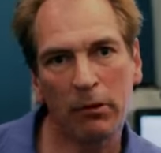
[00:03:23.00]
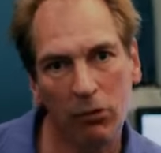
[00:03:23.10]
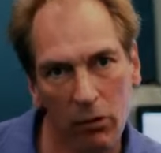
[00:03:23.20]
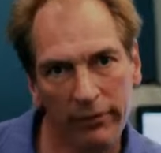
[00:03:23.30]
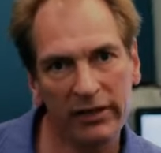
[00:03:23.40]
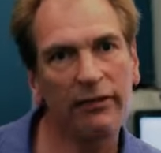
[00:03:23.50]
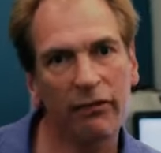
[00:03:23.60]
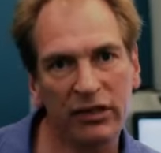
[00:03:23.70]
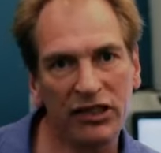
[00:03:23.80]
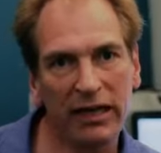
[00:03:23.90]
are all of a
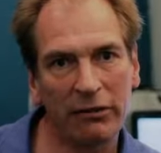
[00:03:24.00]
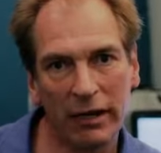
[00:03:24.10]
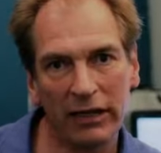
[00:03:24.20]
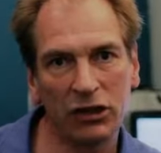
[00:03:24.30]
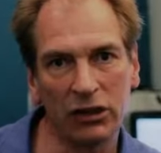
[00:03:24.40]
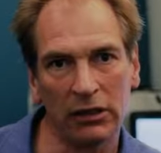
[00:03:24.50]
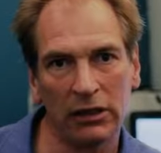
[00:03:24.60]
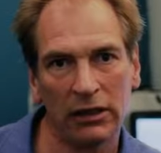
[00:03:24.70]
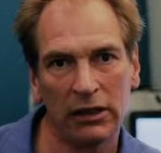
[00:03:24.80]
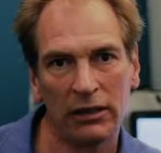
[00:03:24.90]
different generation
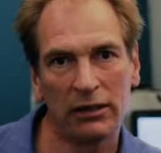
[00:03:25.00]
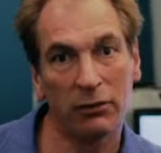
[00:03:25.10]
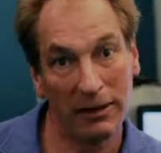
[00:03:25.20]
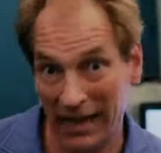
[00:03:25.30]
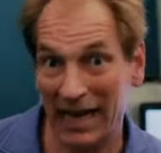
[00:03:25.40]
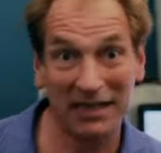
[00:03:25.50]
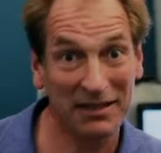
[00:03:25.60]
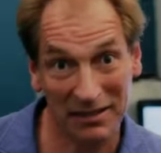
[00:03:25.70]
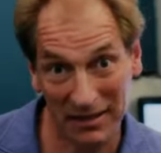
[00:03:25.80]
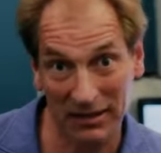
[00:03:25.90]
till
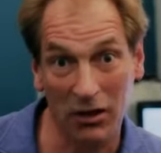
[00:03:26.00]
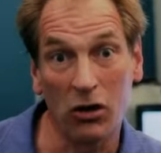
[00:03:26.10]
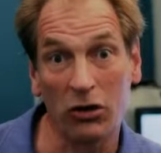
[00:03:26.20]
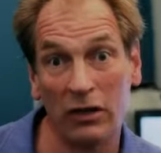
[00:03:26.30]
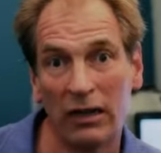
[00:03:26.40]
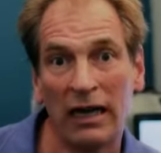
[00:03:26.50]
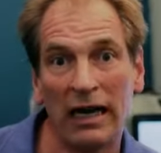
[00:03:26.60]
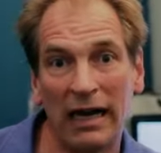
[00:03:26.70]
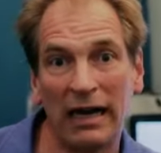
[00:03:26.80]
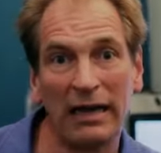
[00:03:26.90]
Ken has gone,
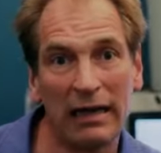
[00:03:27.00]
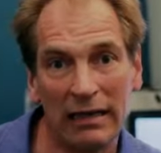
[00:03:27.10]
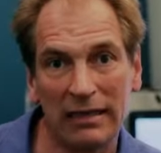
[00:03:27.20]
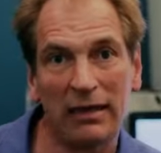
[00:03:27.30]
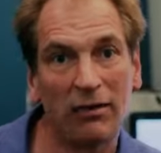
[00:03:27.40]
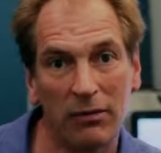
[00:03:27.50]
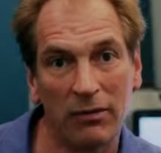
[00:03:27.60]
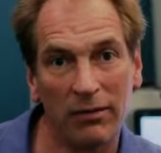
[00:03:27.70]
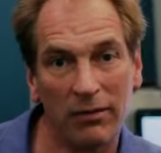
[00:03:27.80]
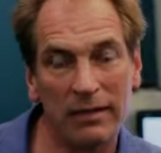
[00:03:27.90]

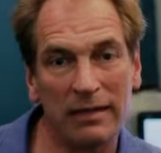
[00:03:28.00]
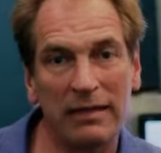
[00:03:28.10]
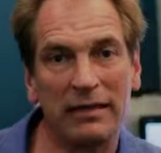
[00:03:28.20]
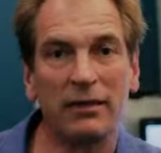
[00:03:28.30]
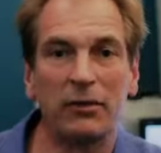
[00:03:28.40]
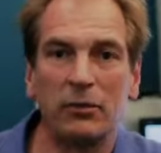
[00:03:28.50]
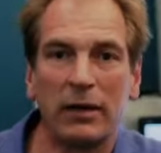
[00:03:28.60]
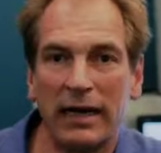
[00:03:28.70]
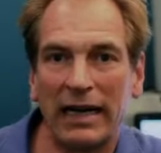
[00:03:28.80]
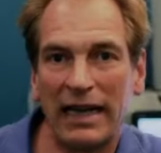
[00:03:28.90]
or to
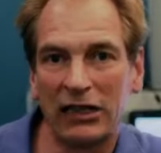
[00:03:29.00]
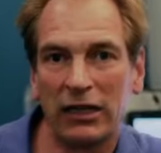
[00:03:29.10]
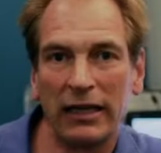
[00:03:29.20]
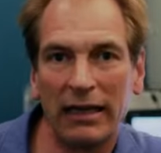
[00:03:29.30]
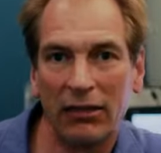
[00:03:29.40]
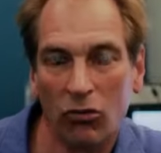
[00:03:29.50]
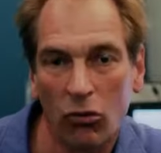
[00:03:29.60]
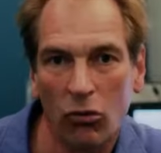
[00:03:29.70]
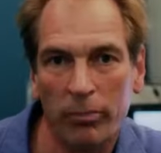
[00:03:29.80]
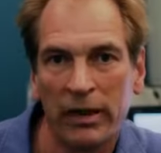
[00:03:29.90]
Ashley
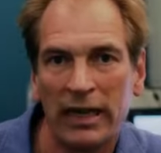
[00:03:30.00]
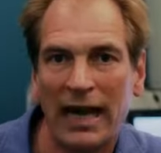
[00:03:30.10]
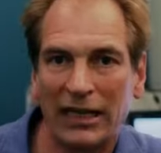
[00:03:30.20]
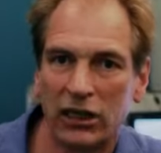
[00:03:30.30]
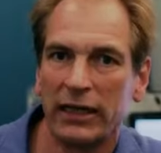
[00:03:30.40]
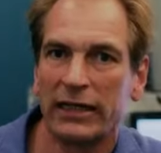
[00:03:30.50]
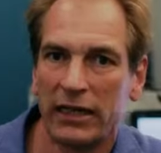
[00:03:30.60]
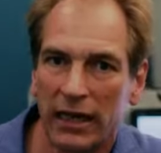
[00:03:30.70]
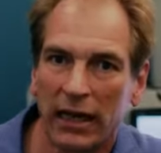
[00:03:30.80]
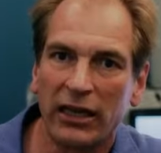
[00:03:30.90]
Thorpe. Ashley is
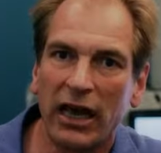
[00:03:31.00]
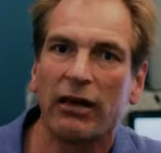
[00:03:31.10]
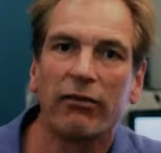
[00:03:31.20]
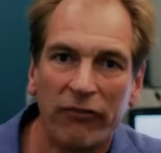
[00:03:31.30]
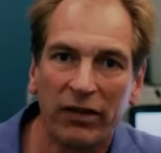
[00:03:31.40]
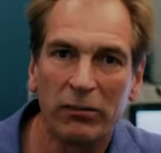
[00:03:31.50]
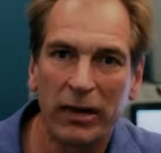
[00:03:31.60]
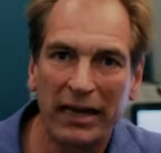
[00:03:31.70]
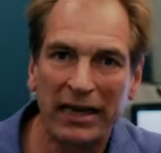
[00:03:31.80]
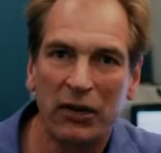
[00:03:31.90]
a young
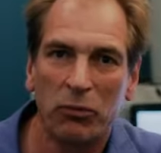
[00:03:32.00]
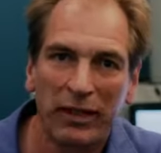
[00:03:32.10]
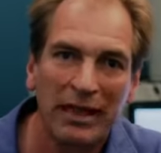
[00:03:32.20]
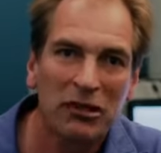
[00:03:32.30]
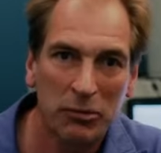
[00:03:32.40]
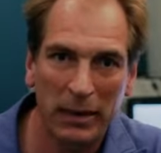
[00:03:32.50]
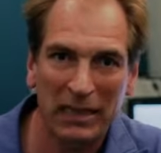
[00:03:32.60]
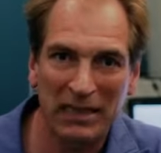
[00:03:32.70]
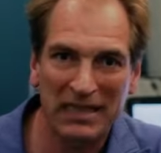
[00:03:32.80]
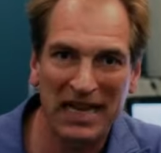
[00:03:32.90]
filmmaker with
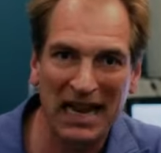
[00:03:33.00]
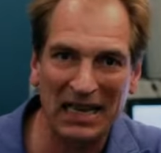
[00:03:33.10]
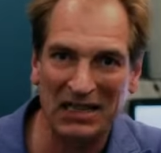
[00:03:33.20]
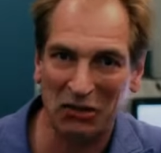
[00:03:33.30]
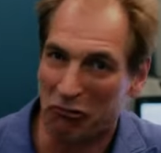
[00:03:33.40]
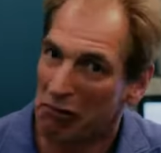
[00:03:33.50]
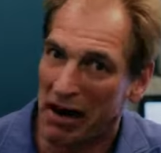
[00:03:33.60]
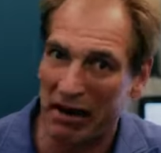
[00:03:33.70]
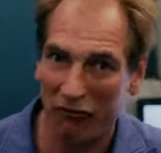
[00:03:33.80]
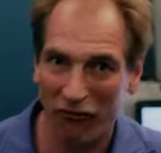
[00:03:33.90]
tremendous talent, a
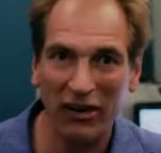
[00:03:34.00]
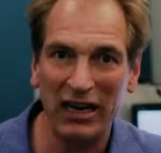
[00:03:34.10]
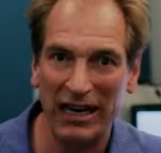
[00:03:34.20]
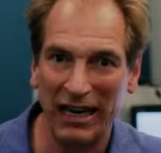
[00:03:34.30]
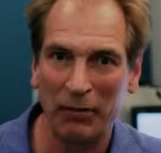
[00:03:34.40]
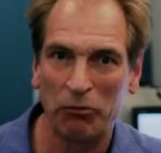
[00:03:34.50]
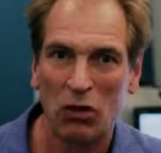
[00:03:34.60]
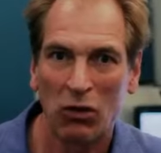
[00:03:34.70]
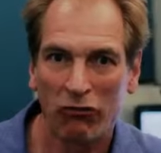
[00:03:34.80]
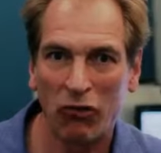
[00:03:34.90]
great feeling
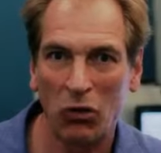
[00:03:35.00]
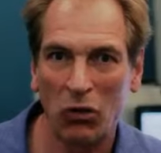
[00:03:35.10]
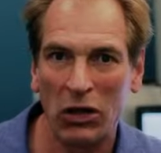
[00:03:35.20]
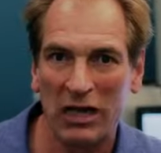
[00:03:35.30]
for